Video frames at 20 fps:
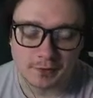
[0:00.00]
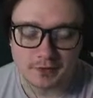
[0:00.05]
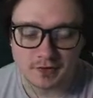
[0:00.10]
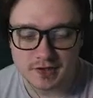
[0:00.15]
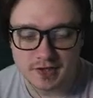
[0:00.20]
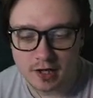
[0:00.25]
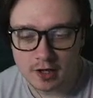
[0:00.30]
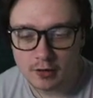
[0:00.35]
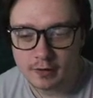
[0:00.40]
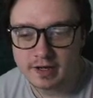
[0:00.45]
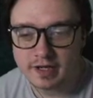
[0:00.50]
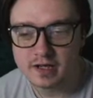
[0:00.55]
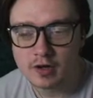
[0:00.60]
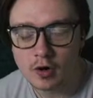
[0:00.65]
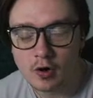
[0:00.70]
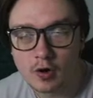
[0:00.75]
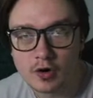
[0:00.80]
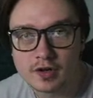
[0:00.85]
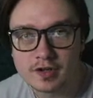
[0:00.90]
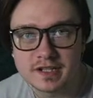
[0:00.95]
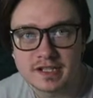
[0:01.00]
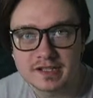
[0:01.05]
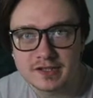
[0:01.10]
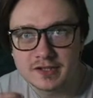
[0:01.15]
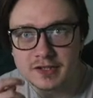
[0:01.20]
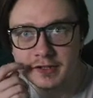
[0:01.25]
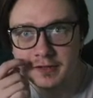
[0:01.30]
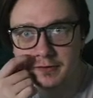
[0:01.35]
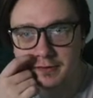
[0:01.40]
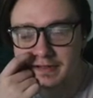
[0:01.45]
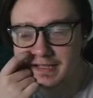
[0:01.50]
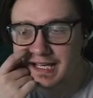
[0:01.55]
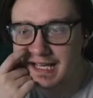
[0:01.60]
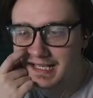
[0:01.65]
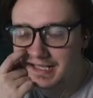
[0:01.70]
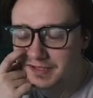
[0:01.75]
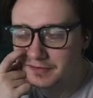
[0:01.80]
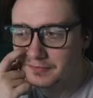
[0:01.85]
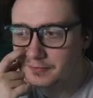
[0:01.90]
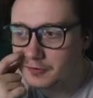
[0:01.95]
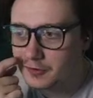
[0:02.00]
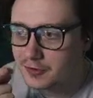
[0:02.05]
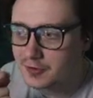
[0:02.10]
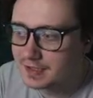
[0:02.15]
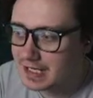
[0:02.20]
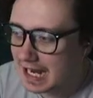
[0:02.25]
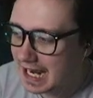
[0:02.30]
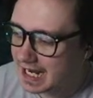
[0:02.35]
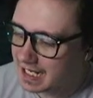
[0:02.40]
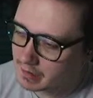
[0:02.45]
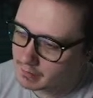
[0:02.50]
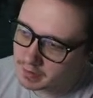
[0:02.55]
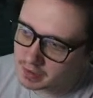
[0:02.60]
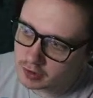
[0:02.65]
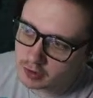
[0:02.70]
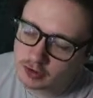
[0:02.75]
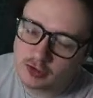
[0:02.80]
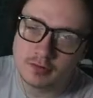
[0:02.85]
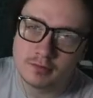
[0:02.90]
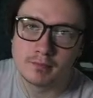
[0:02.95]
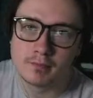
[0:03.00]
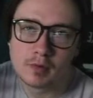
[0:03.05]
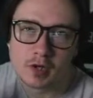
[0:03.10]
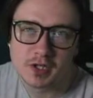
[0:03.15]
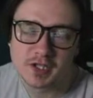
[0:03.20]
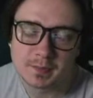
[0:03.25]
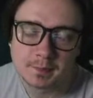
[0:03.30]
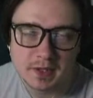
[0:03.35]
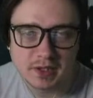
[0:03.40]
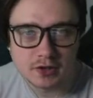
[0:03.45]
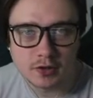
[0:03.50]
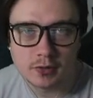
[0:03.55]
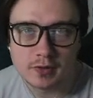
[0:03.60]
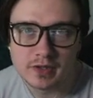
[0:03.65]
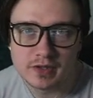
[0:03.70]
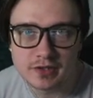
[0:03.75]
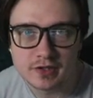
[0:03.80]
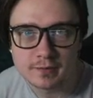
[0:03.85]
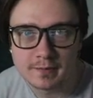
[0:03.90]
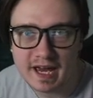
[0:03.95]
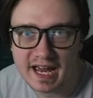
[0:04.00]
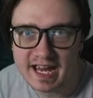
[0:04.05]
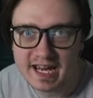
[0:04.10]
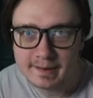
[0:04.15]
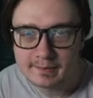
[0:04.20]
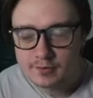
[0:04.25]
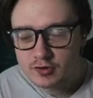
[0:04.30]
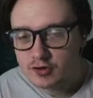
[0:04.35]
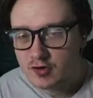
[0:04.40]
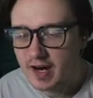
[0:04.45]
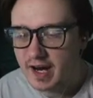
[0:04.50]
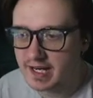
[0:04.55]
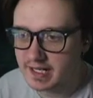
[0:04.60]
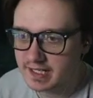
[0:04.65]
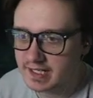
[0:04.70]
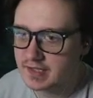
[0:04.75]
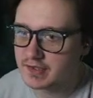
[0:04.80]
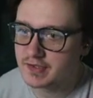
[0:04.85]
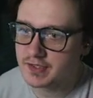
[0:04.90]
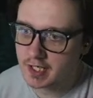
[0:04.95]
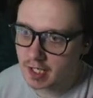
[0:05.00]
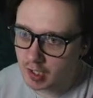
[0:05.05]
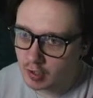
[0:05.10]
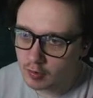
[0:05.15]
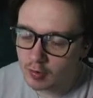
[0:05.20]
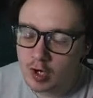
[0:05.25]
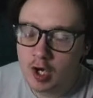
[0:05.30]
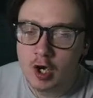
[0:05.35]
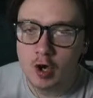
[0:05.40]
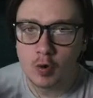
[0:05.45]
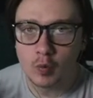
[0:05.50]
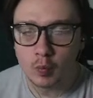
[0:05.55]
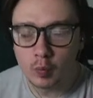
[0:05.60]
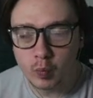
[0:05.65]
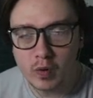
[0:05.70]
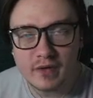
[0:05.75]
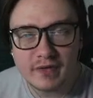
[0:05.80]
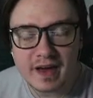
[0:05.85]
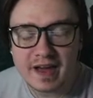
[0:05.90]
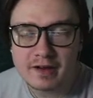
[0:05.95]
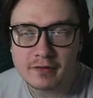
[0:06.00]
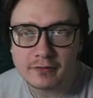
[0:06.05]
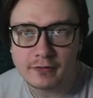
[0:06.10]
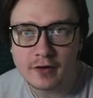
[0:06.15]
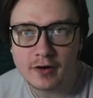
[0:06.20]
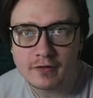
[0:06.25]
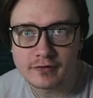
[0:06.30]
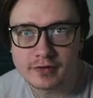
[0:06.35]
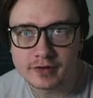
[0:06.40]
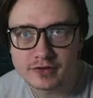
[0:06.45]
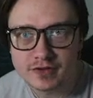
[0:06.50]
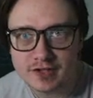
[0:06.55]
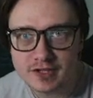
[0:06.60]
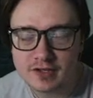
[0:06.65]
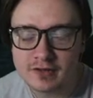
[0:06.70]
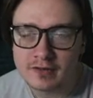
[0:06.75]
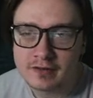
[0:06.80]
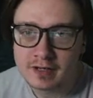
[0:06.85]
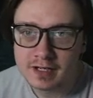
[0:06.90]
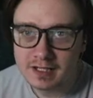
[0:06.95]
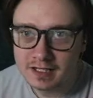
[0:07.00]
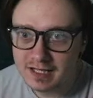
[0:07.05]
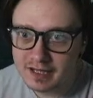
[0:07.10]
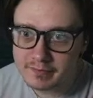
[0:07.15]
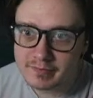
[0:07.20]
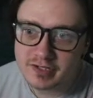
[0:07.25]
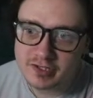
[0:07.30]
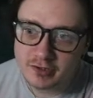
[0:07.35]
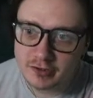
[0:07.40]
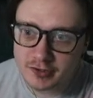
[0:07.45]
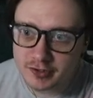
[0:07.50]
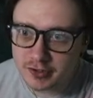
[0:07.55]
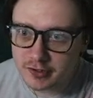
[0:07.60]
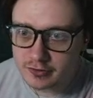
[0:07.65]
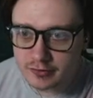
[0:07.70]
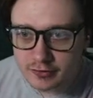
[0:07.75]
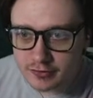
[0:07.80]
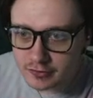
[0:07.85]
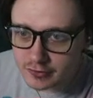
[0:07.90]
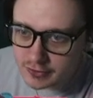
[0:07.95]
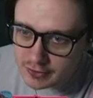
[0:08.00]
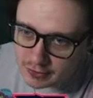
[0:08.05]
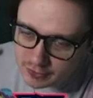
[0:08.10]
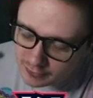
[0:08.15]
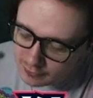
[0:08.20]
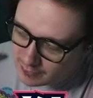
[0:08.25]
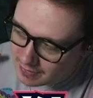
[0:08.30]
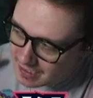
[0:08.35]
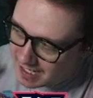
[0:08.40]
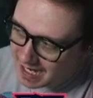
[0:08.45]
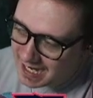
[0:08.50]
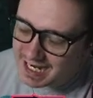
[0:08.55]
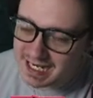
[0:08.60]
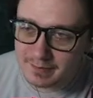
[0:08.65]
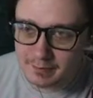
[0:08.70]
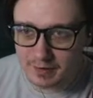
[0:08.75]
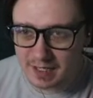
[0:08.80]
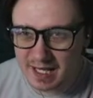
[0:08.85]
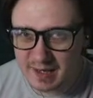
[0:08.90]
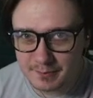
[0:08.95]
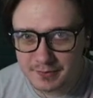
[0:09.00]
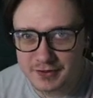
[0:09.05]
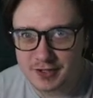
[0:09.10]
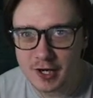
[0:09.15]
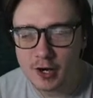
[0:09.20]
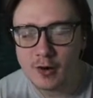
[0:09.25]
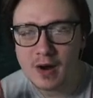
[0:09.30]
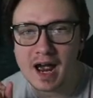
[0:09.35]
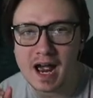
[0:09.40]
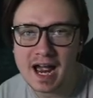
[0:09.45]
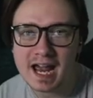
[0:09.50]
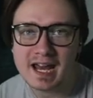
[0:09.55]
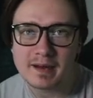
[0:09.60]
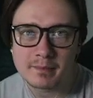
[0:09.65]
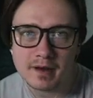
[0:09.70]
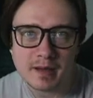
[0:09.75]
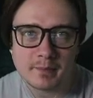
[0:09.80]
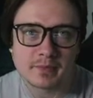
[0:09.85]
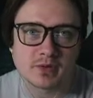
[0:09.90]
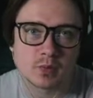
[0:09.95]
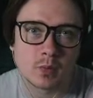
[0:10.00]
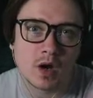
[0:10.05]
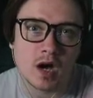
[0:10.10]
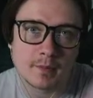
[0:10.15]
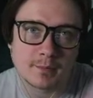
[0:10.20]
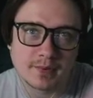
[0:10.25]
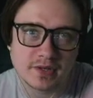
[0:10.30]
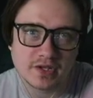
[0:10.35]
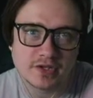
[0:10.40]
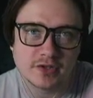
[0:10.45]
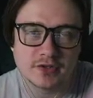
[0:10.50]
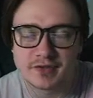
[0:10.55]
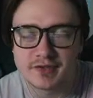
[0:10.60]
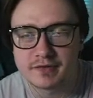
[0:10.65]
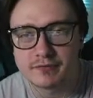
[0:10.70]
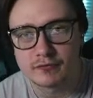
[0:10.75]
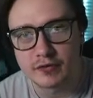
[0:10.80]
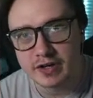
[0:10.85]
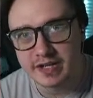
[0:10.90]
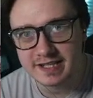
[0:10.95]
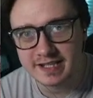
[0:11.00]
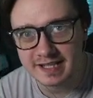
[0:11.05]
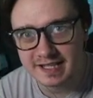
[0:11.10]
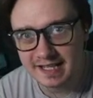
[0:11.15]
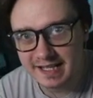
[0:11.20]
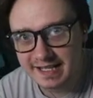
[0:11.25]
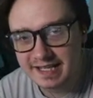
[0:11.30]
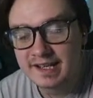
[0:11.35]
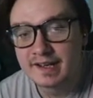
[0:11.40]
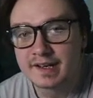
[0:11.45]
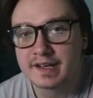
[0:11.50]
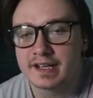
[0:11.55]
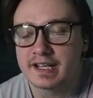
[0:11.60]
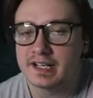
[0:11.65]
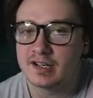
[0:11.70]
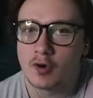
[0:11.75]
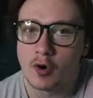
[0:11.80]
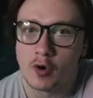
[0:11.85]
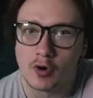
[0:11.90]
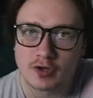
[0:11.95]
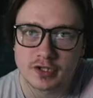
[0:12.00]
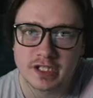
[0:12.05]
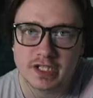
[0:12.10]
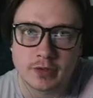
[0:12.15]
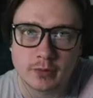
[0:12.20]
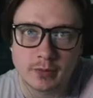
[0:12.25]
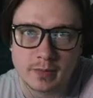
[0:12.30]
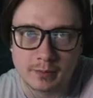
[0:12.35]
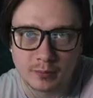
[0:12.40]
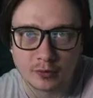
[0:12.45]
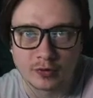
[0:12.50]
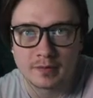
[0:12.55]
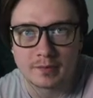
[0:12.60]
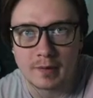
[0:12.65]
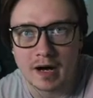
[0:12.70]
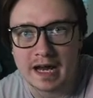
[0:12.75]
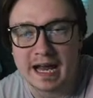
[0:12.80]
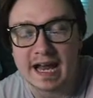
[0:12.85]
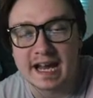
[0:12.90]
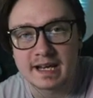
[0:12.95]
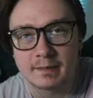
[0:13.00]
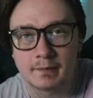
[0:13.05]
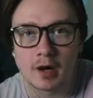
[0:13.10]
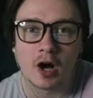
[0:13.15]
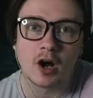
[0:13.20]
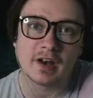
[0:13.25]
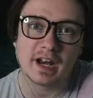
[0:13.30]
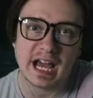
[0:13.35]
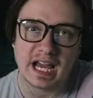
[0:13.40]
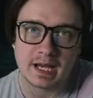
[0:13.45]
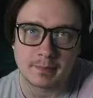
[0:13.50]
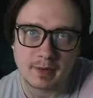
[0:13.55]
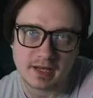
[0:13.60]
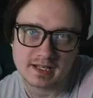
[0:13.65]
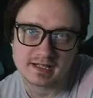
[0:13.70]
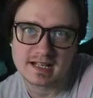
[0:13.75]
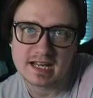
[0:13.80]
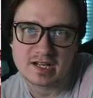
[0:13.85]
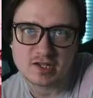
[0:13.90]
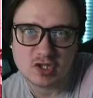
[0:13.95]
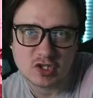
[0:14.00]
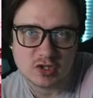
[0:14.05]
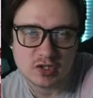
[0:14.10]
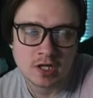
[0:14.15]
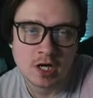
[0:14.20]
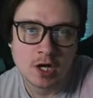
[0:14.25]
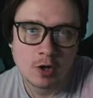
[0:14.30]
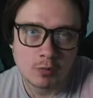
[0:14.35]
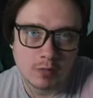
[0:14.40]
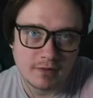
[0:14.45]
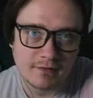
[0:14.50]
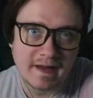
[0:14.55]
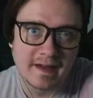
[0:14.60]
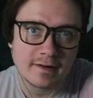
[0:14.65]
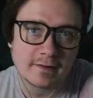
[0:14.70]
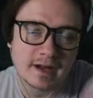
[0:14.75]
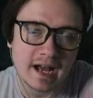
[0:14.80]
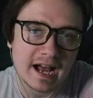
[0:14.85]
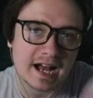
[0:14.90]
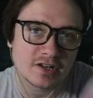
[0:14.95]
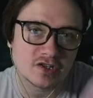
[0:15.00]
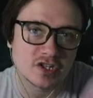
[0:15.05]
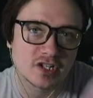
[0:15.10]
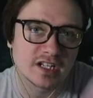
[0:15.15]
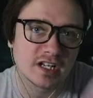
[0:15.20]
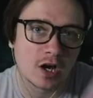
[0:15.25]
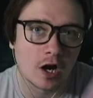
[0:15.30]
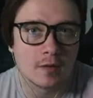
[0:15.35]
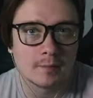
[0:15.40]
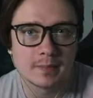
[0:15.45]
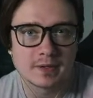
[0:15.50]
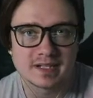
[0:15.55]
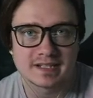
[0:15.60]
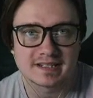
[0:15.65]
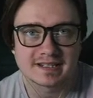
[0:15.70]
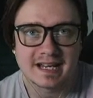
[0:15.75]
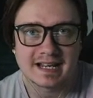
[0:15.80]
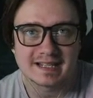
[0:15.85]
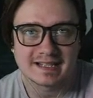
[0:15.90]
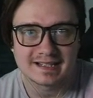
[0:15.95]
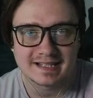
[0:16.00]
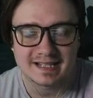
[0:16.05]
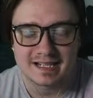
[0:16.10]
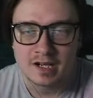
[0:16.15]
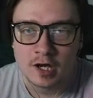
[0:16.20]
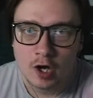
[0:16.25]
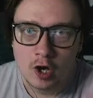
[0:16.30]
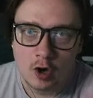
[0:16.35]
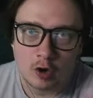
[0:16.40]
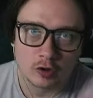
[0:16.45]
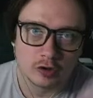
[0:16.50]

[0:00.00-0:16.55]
so in order to get some good aiming, you must be doing some aim training. So without further ado, let me introduce you to AimLab. So AimLab is what I've been using recently in order to improve my aim on Apex Legends without actually compensating or